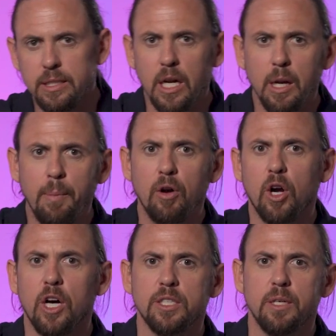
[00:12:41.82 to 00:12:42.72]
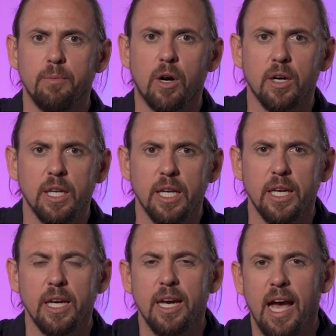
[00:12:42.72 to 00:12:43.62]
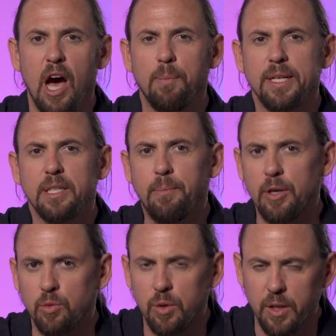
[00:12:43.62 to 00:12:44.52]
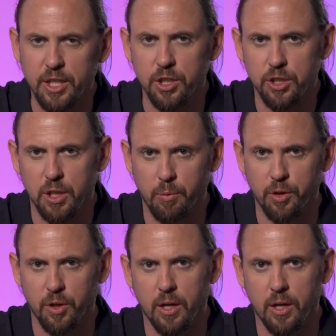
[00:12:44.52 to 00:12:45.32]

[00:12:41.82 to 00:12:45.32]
talk about content marketing helping to build relationship with your